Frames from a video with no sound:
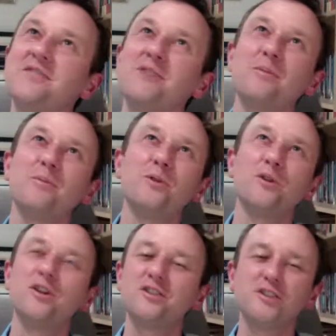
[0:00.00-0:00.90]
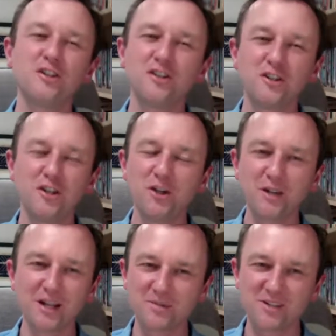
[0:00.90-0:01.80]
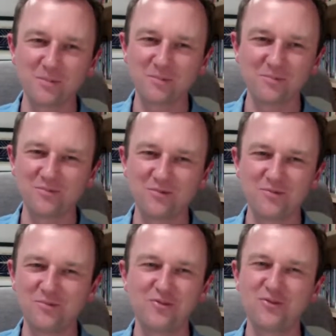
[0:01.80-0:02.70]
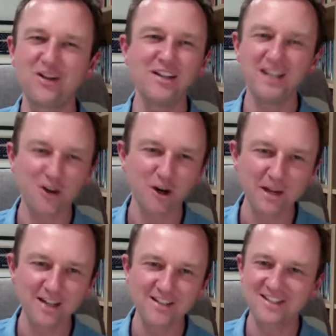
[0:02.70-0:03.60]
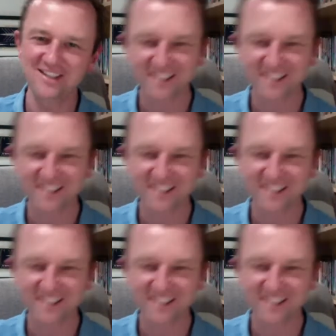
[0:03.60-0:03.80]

Rapplemore, you're queuing up some funny comments.